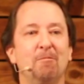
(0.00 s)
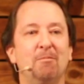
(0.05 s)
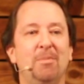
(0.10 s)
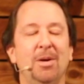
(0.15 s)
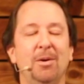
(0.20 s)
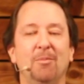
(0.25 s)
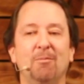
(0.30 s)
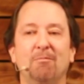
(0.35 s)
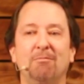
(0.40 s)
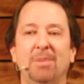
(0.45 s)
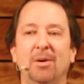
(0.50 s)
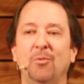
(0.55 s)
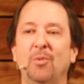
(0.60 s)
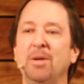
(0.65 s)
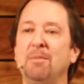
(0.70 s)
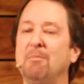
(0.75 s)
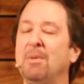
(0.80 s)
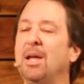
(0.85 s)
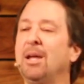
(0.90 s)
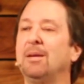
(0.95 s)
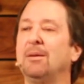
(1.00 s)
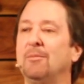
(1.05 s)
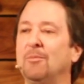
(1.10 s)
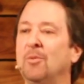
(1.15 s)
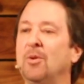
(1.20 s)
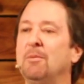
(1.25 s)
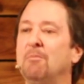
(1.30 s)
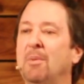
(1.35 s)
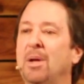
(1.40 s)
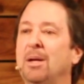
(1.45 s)
But we
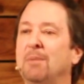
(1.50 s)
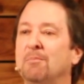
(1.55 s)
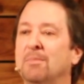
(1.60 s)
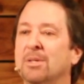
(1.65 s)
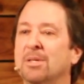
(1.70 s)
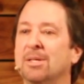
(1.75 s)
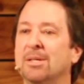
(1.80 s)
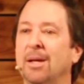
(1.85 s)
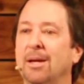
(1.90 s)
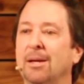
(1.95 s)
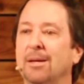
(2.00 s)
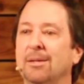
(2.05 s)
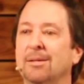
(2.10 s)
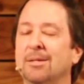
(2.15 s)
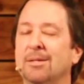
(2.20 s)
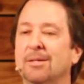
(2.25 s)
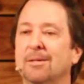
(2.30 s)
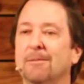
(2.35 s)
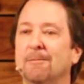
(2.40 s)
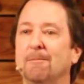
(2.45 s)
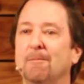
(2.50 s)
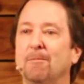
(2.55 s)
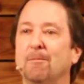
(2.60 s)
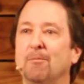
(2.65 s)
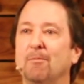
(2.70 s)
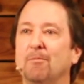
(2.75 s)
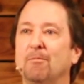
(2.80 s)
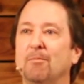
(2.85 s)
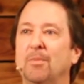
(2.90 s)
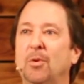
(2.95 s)
make mistakes.
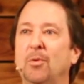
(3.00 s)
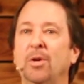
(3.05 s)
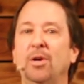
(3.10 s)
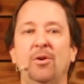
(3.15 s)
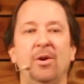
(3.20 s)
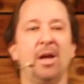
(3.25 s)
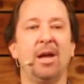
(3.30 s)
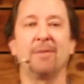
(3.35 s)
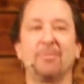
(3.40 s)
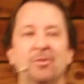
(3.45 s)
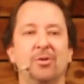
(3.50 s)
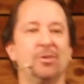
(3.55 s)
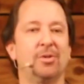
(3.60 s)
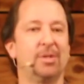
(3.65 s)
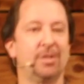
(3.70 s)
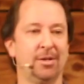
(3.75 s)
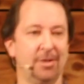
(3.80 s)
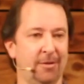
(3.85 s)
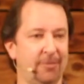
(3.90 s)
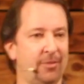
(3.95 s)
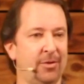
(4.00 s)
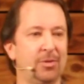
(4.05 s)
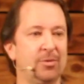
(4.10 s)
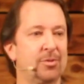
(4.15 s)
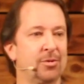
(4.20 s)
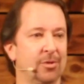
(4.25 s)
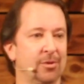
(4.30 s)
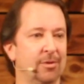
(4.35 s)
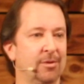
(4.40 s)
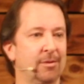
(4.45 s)
But we don't have to in the
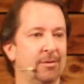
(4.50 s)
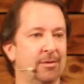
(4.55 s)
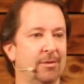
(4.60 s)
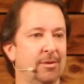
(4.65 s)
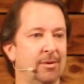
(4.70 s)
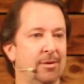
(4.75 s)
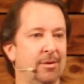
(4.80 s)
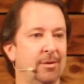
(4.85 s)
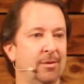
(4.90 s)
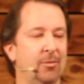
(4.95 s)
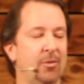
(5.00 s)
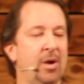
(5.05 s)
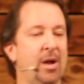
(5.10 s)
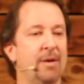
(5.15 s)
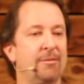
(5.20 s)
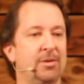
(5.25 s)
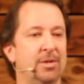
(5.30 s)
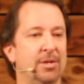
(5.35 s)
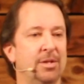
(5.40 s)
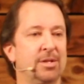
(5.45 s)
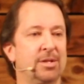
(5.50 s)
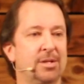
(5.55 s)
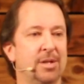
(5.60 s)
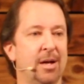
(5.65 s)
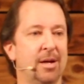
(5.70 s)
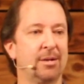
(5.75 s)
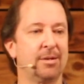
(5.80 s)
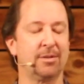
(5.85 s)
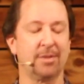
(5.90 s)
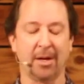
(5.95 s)
future. We have to
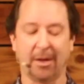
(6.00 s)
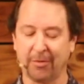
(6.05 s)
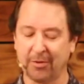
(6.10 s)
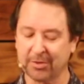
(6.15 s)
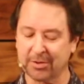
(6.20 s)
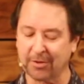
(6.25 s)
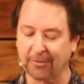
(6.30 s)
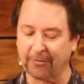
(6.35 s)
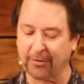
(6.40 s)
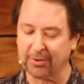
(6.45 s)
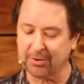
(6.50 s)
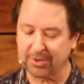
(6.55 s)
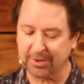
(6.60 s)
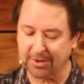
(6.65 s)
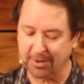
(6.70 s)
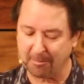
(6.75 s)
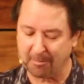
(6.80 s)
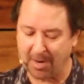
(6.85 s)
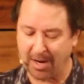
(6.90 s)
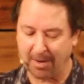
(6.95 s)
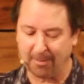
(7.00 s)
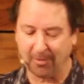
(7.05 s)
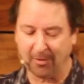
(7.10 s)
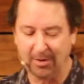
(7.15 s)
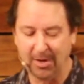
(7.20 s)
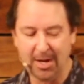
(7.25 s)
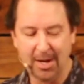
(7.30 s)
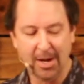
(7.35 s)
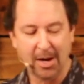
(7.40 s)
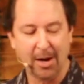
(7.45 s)
decide today. There's a verse in the
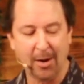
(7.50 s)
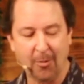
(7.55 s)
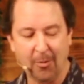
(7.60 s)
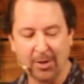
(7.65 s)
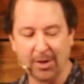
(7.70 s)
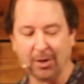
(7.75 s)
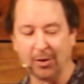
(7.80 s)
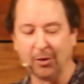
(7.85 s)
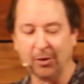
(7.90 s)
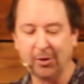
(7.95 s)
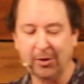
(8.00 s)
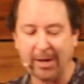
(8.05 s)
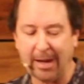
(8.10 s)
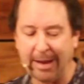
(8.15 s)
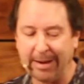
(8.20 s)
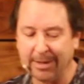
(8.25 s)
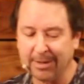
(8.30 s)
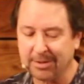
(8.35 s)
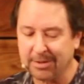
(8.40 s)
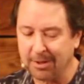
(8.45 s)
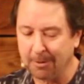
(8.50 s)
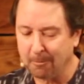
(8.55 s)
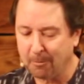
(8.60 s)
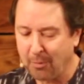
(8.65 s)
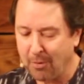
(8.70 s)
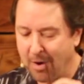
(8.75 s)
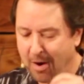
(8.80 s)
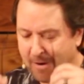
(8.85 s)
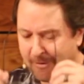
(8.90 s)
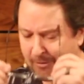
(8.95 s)
Bible. I want to look at it. It's in
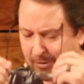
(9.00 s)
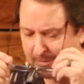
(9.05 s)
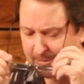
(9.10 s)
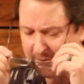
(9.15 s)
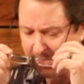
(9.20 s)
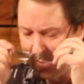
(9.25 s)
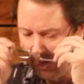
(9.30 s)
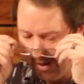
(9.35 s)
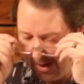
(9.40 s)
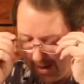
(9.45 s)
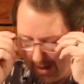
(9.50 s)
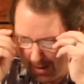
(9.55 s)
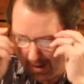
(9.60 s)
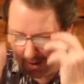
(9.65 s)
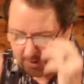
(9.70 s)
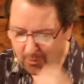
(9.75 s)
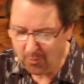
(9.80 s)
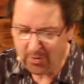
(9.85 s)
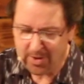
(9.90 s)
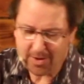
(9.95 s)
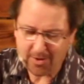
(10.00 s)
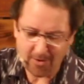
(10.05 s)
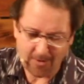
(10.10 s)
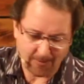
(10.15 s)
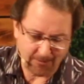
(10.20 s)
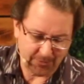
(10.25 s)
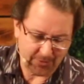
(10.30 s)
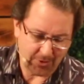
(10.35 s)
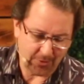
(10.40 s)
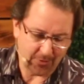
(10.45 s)
Proverbs. And we
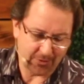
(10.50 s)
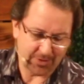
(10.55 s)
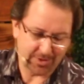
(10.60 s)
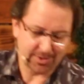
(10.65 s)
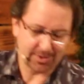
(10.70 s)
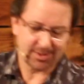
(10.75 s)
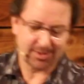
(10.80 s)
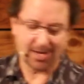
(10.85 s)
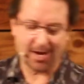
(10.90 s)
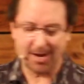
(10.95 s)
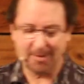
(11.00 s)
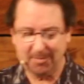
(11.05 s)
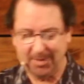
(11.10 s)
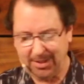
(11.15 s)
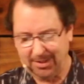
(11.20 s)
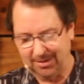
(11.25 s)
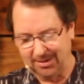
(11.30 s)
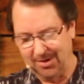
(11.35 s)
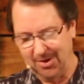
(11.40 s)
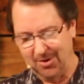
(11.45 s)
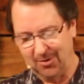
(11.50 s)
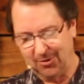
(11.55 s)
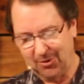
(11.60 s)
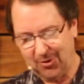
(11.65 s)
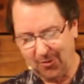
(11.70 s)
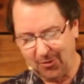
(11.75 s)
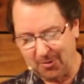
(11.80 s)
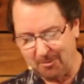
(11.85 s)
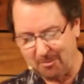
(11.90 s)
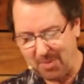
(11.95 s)
all know this. I mean,
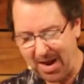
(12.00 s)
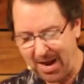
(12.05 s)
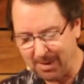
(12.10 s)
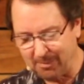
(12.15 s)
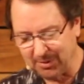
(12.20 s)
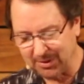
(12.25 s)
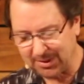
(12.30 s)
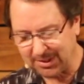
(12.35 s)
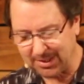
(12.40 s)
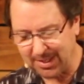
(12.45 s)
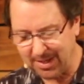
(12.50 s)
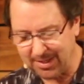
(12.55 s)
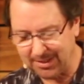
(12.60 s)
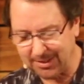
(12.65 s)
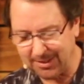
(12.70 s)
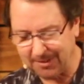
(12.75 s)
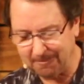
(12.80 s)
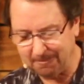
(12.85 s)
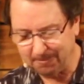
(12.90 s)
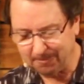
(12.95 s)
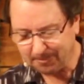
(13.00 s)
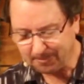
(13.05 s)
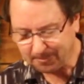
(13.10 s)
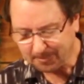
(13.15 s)
you know, the Bible says it.